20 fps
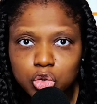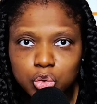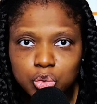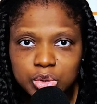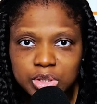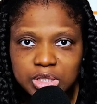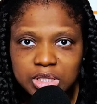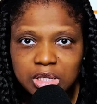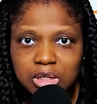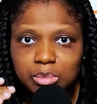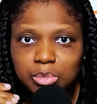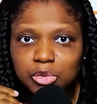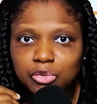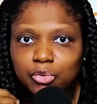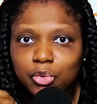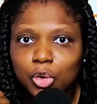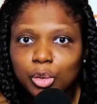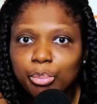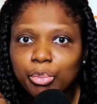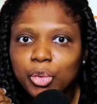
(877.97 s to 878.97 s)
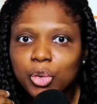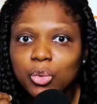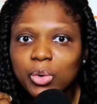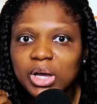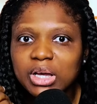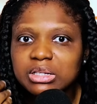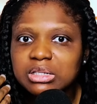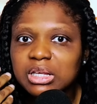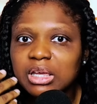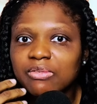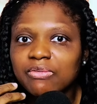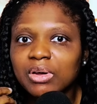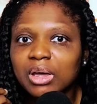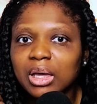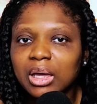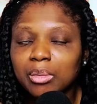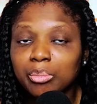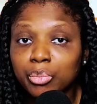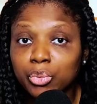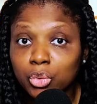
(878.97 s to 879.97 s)
you see, before Boaz ever
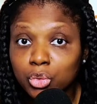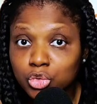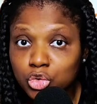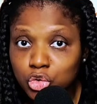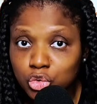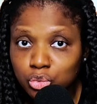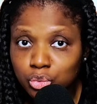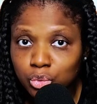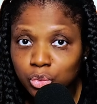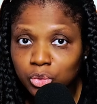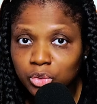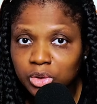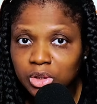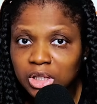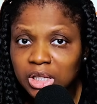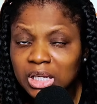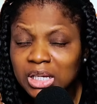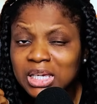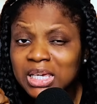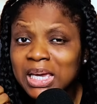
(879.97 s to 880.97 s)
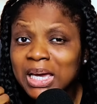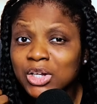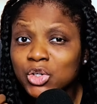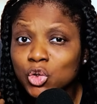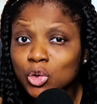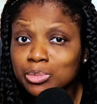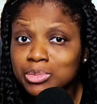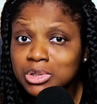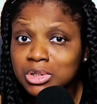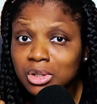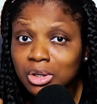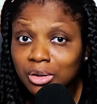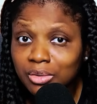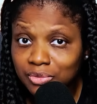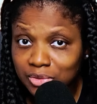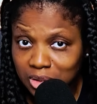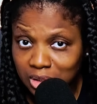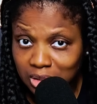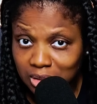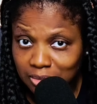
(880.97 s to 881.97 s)
approached Ruth, he had
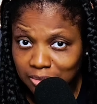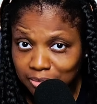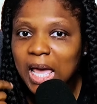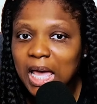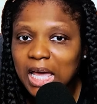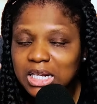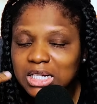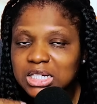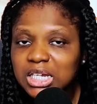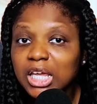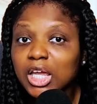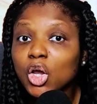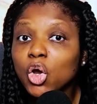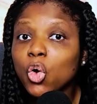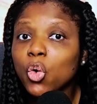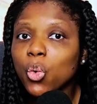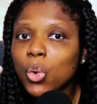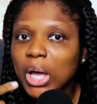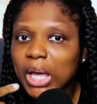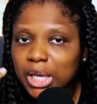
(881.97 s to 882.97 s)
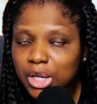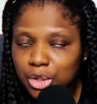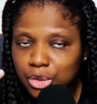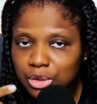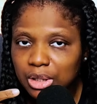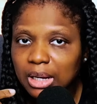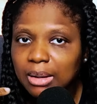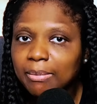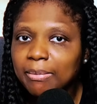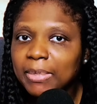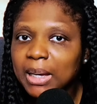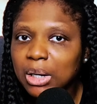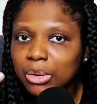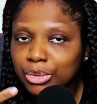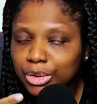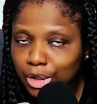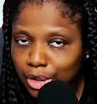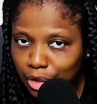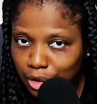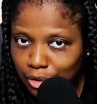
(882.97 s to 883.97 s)
observed her and inquired about
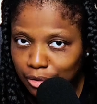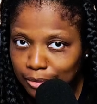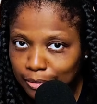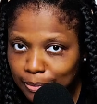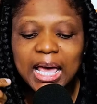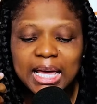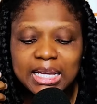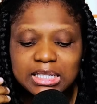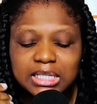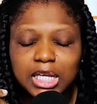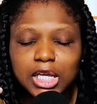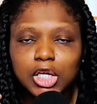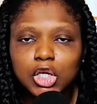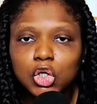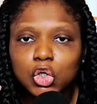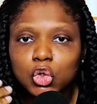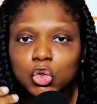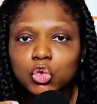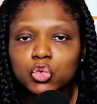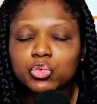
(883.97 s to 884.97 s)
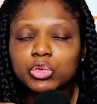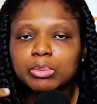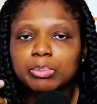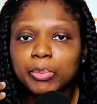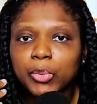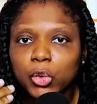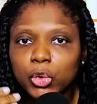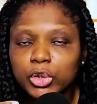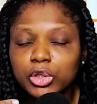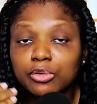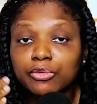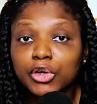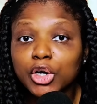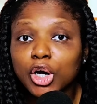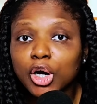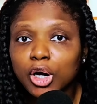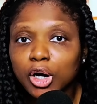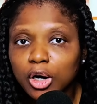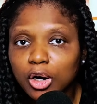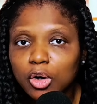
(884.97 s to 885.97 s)
her, and a good report of
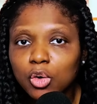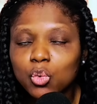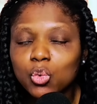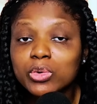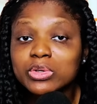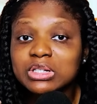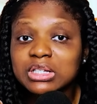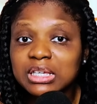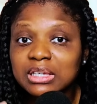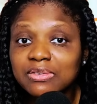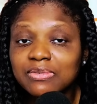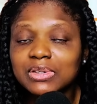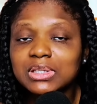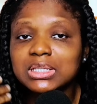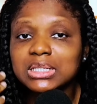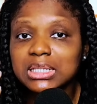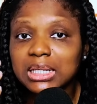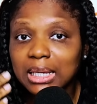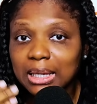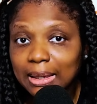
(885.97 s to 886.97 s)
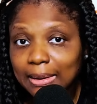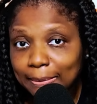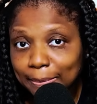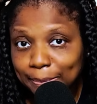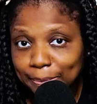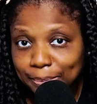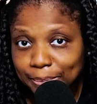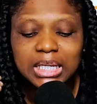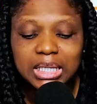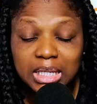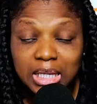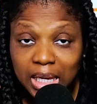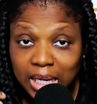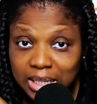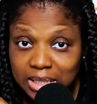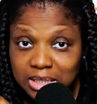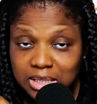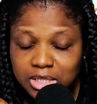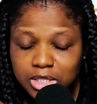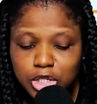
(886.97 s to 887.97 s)
her was given to him.
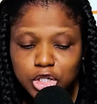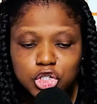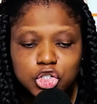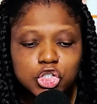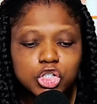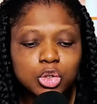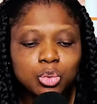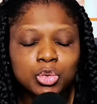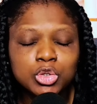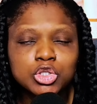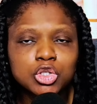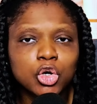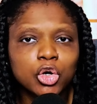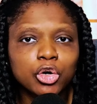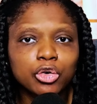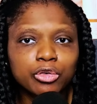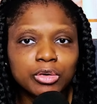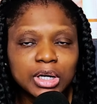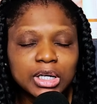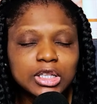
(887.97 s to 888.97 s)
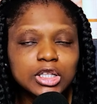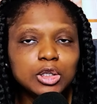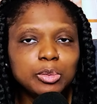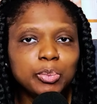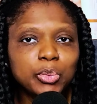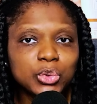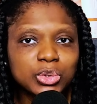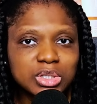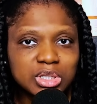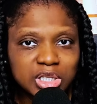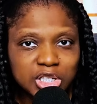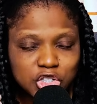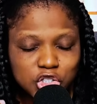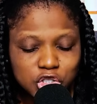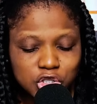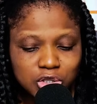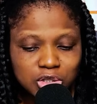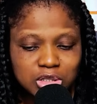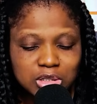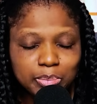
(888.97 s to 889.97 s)
Yes, she was correctly
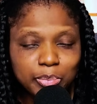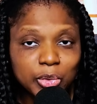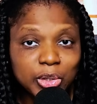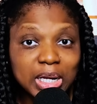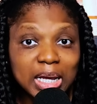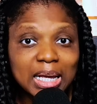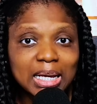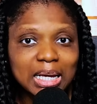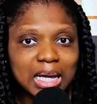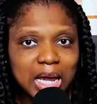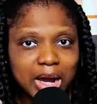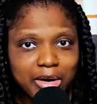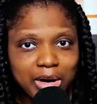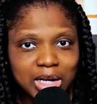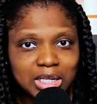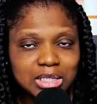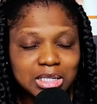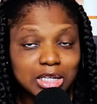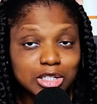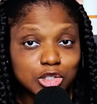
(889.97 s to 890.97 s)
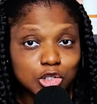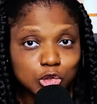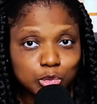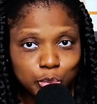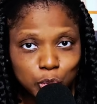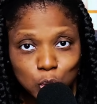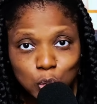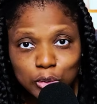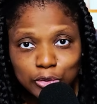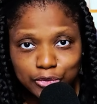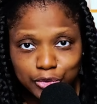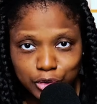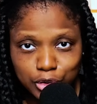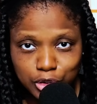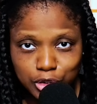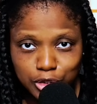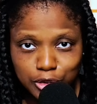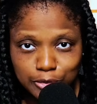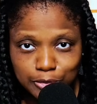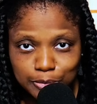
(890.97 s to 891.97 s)
positioned, but her character spoke for
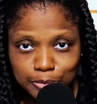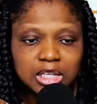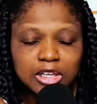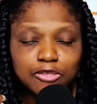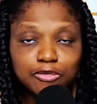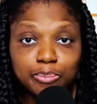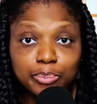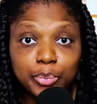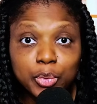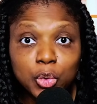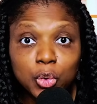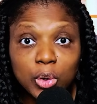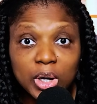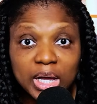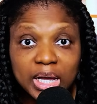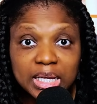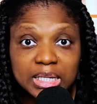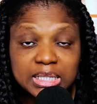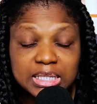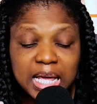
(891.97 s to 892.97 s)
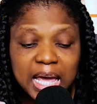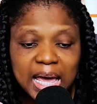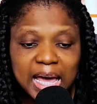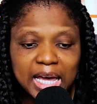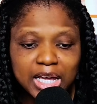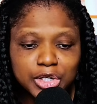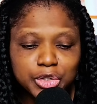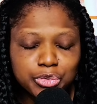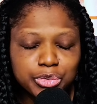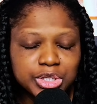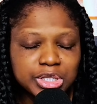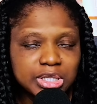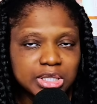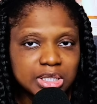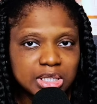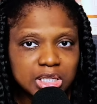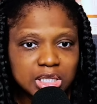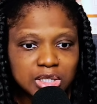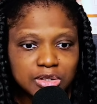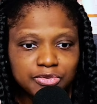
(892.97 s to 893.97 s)
her. If Boaz had
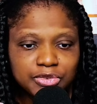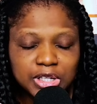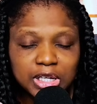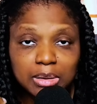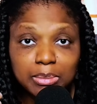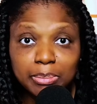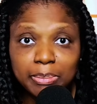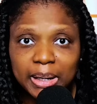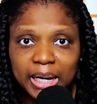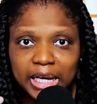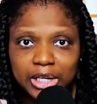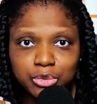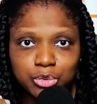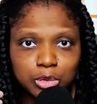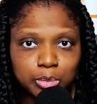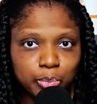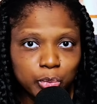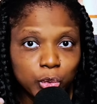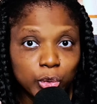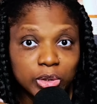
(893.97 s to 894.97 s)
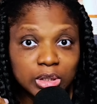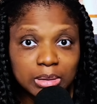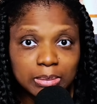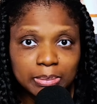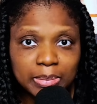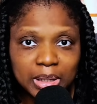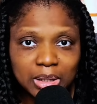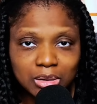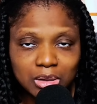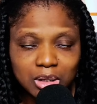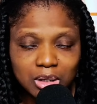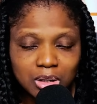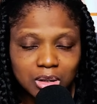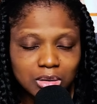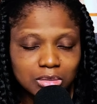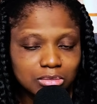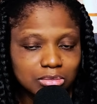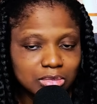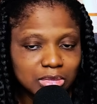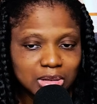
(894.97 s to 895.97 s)
received a bad report about
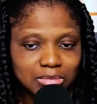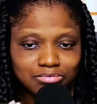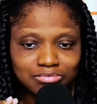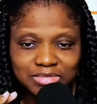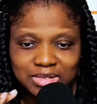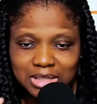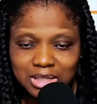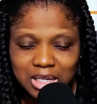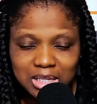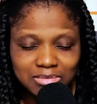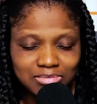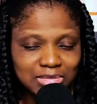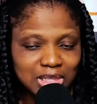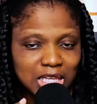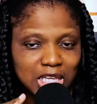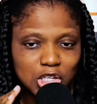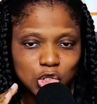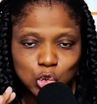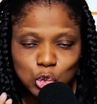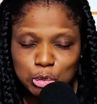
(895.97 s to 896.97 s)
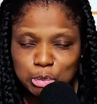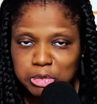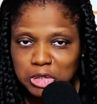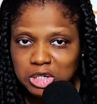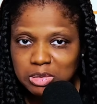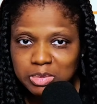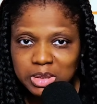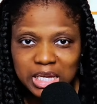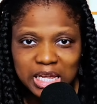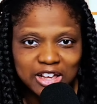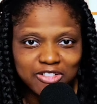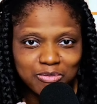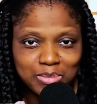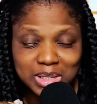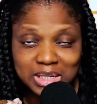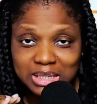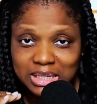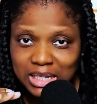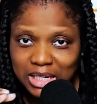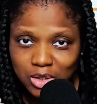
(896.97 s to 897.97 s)
her, things would probably have
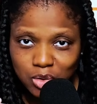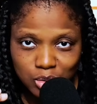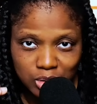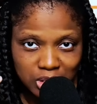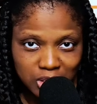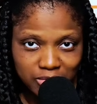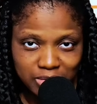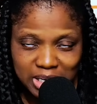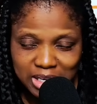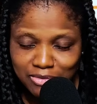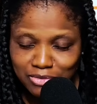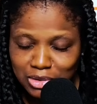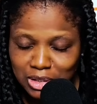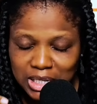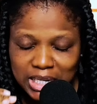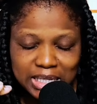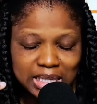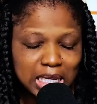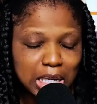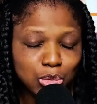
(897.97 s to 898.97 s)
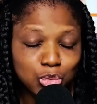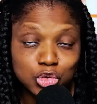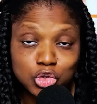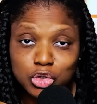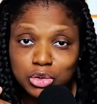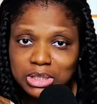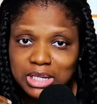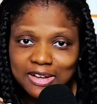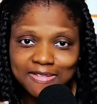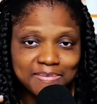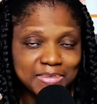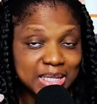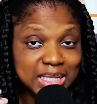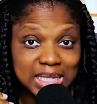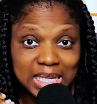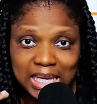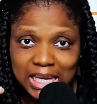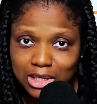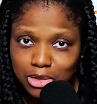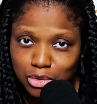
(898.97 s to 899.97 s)
been dead on arrival, and that would just have been
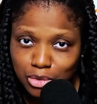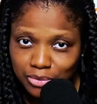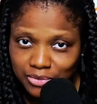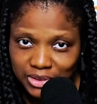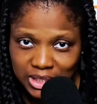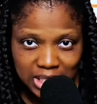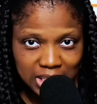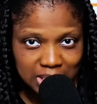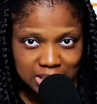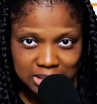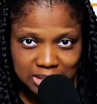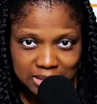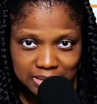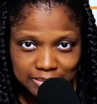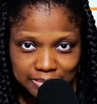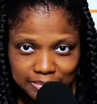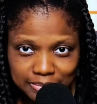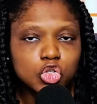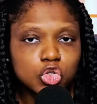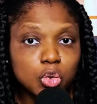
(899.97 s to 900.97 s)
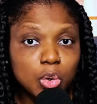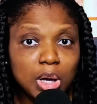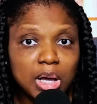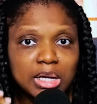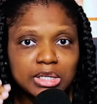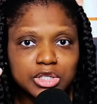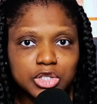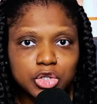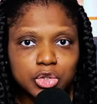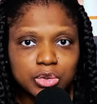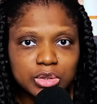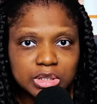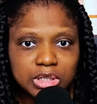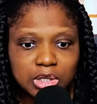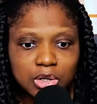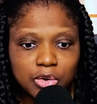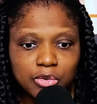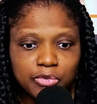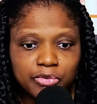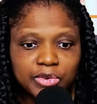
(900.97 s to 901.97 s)
the end of things. So ask
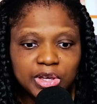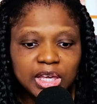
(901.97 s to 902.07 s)
yourself